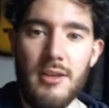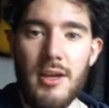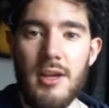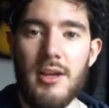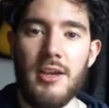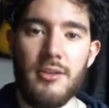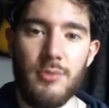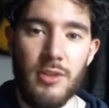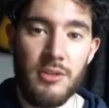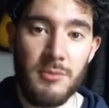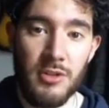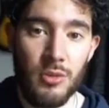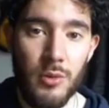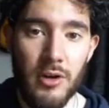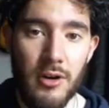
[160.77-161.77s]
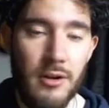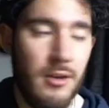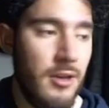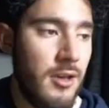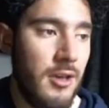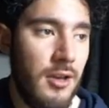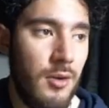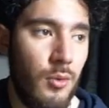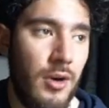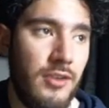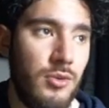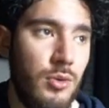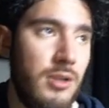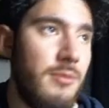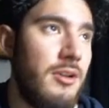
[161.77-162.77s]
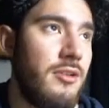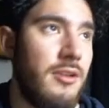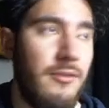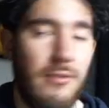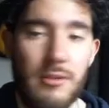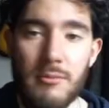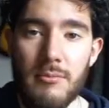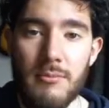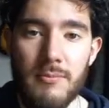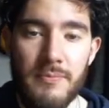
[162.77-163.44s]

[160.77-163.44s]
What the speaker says: as well as my Twitter where I tweet about different